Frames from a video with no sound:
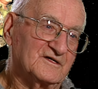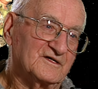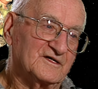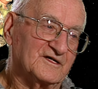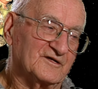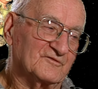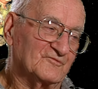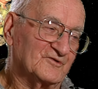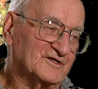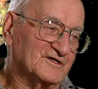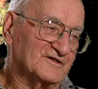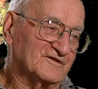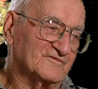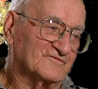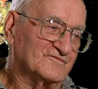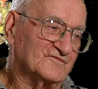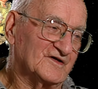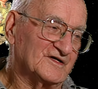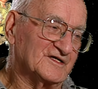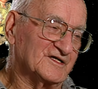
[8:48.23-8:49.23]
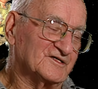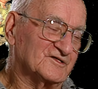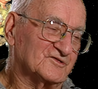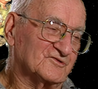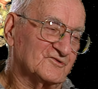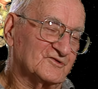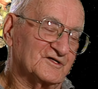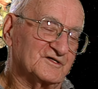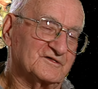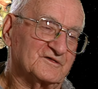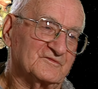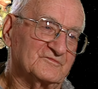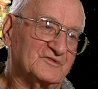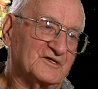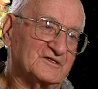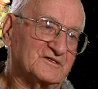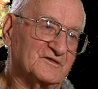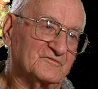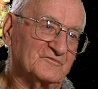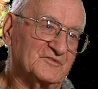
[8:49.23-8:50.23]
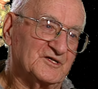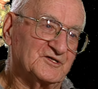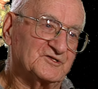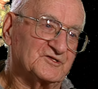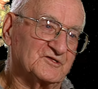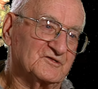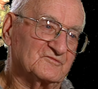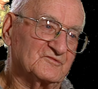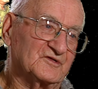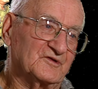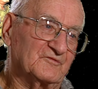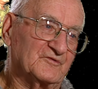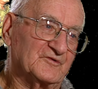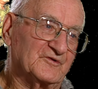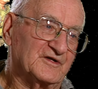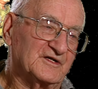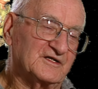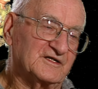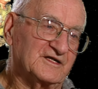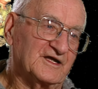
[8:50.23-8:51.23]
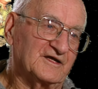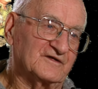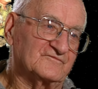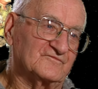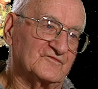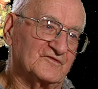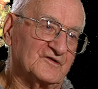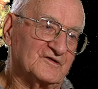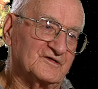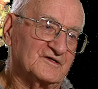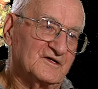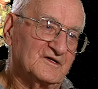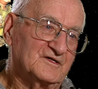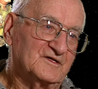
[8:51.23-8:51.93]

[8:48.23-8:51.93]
And one of the funny stories about the mission, we were in Denver,